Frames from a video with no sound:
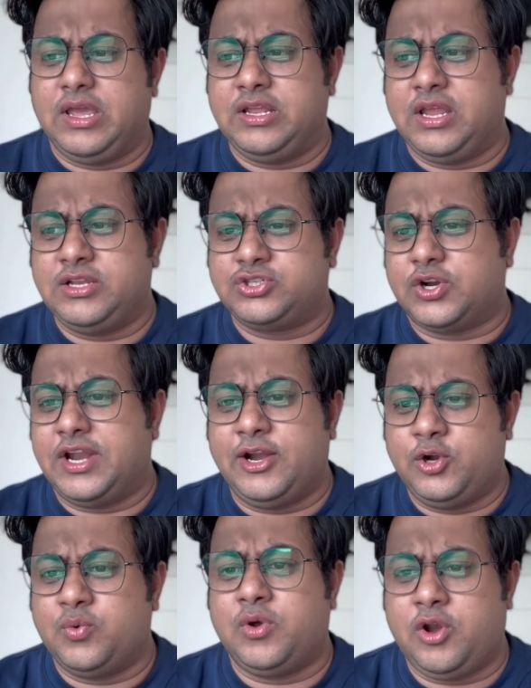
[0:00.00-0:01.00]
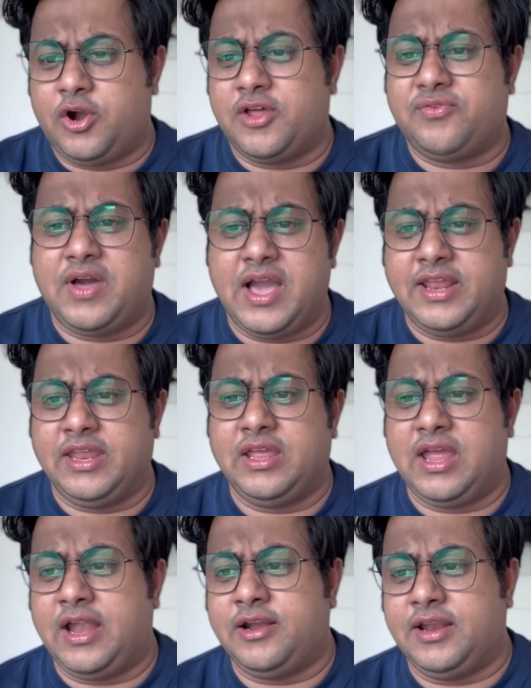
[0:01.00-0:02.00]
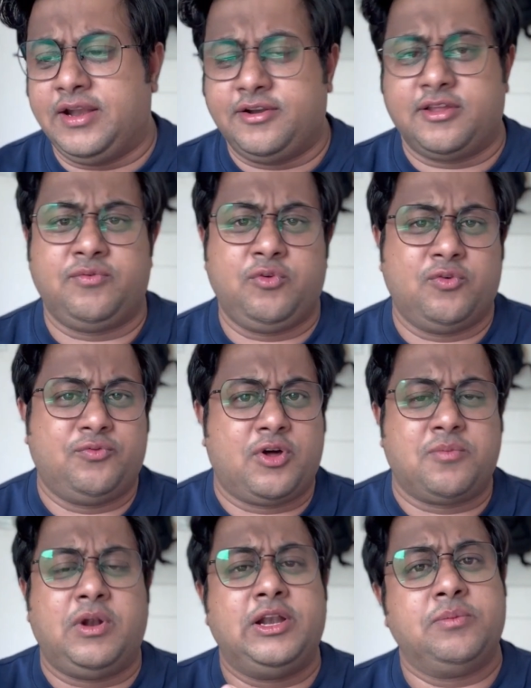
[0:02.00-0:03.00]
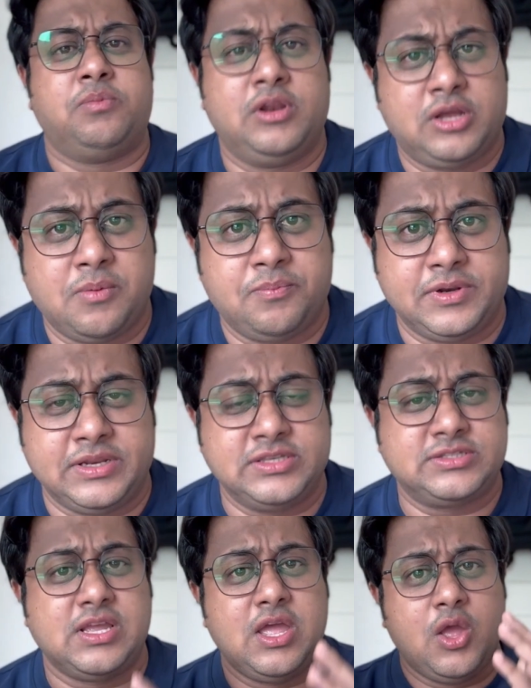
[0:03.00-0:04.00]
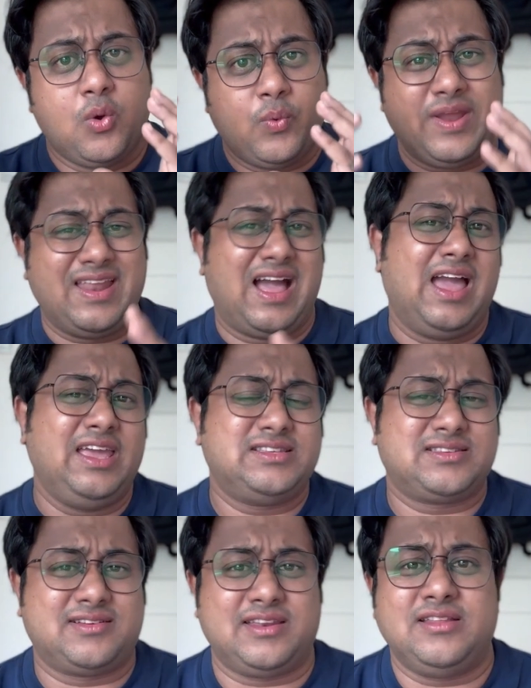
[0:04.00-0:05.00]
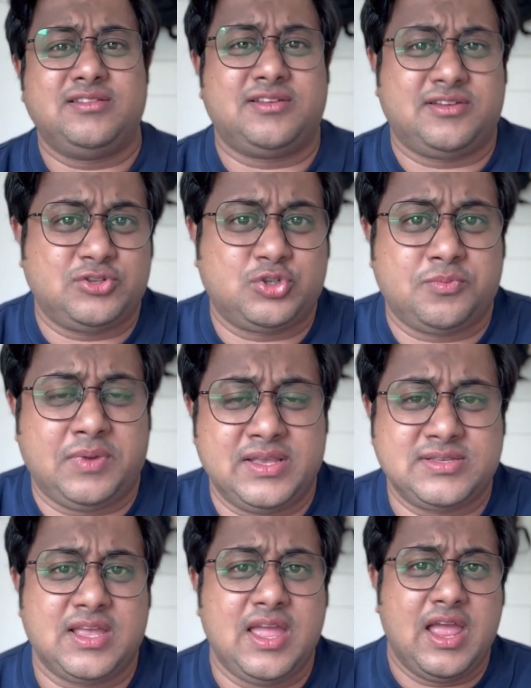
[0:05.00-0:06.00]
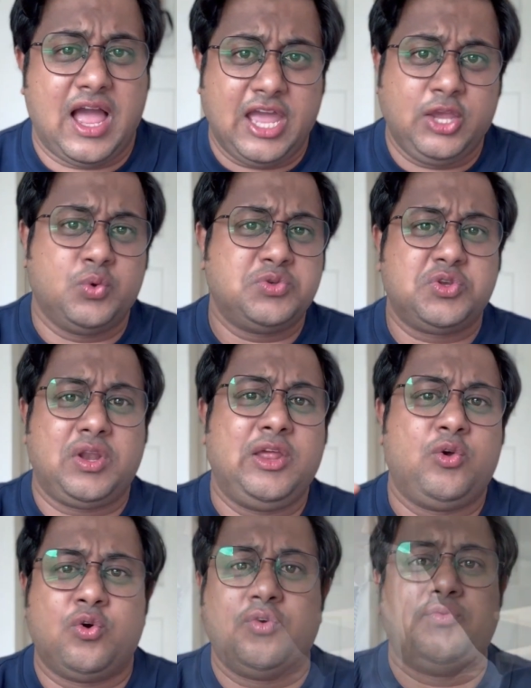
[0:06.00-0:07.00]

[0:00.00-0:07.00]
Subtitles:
in short, I do a lot of hiring and interview for multiple companies. When I screen the resumes, I usually go